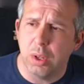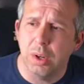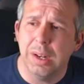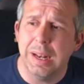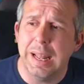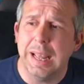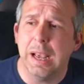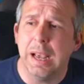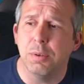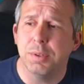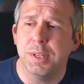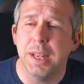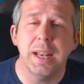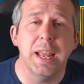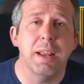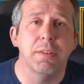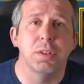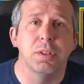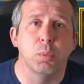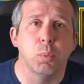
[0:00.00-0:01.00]
Leo's in
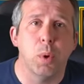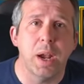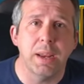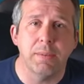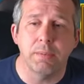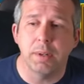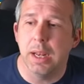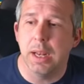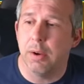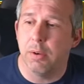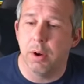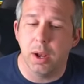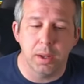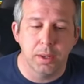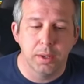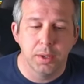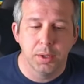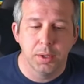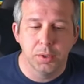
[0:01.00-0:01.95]
here as a wave clearer.